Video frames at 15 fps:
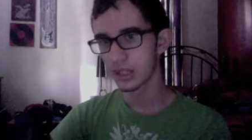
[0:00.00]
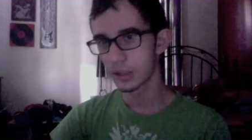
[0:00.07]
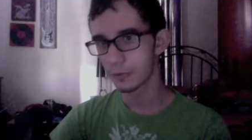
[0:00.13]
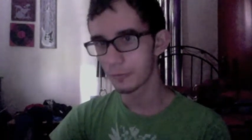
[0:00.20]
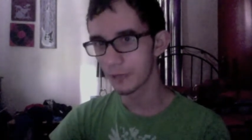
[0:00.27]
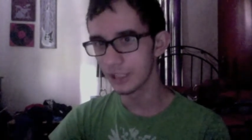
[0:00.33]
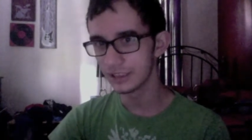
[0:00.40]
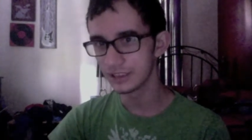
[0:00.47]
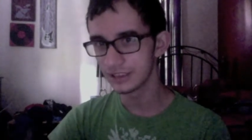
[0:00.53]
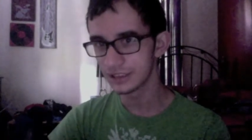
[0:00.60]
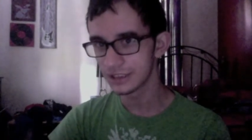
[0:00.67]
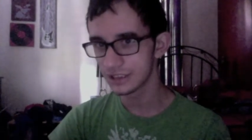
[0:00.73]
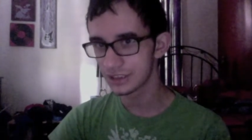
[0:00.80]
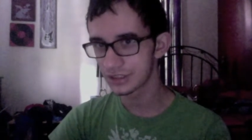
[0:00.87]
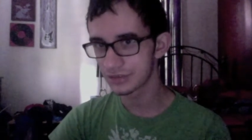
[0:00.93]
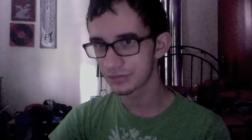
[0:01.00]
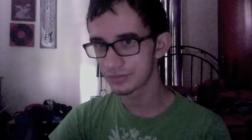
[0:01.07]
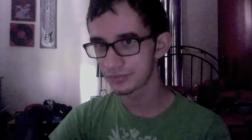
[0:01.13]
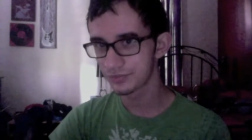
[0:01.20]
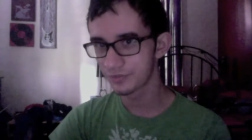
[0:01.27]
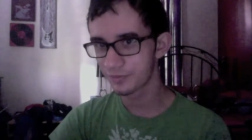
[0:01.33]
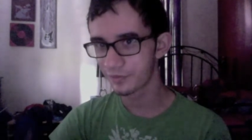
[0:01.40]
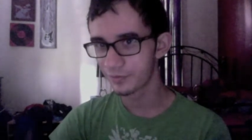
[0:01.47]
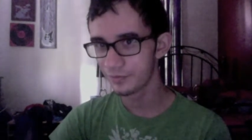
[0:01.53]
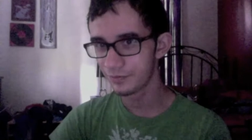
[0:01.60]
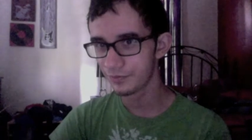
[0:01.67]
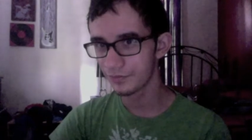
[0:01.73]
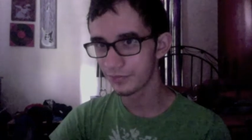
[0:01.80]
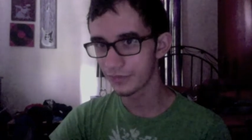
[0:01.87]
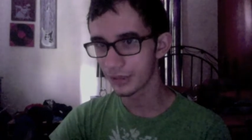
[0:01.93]
Granted, these
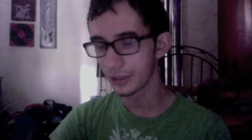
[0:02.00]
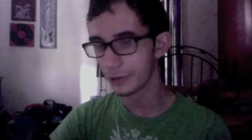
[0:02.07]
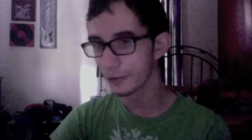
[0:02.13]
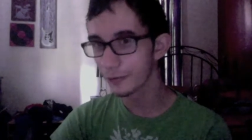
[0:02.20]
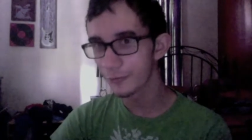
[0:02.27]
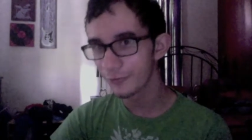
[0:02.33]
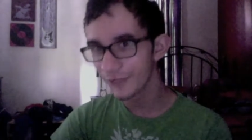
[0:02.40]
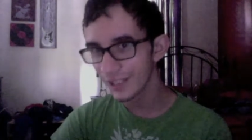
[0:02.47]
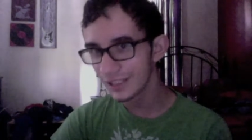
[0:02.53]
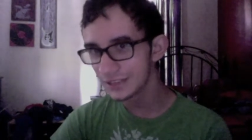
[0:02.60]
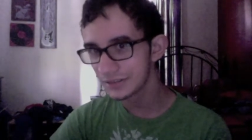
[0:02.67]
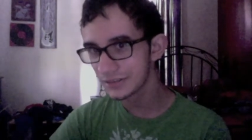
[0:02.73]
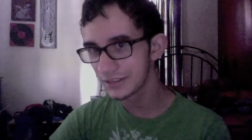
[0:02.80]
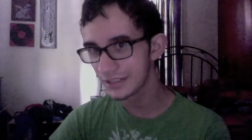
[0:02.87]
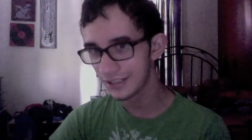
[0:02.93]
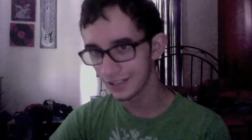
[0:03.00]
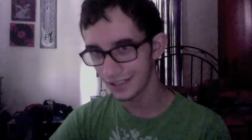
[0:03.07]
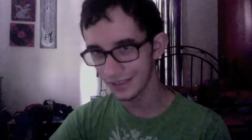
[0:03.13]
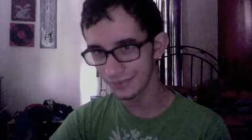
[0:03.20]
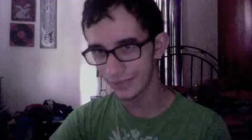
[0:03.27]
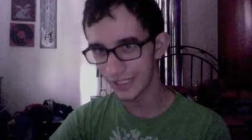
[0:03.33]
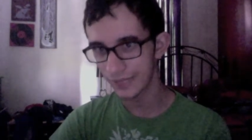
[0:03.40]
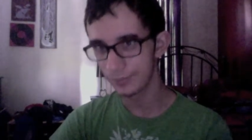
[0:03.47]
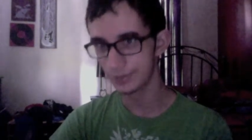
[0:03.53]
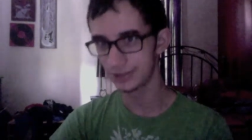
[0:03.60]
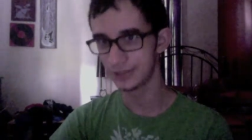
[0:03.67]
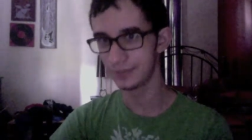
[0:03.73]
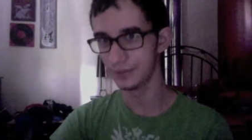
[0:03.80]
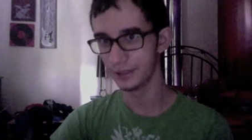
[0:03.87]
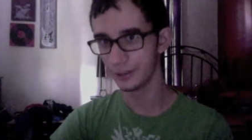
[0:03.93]
other fans of the game happen
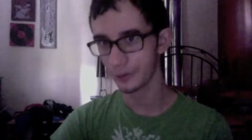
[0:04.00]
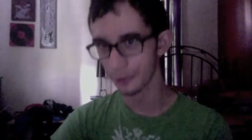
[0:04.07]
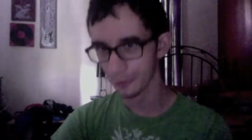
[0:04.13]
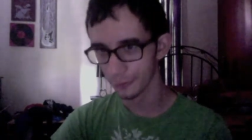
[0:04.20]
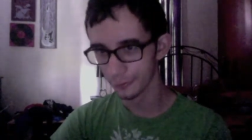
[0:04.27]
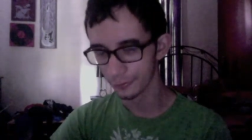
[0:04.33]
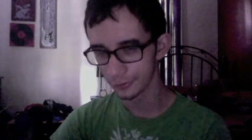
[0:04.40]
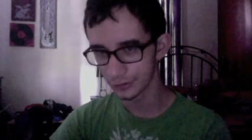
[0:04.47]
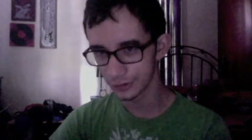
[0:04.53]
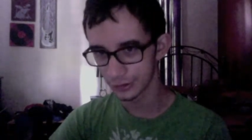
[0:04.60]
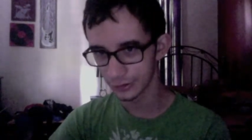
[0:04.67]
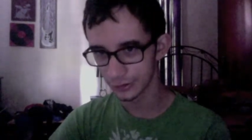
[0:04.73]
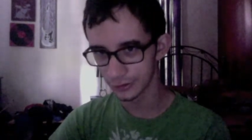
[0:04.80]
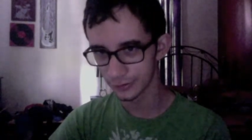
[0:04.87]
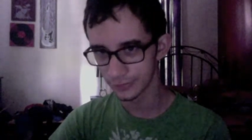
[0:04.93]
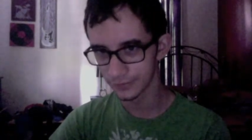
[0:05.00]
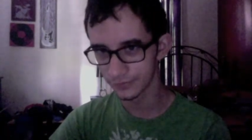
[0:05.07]
to be girls, so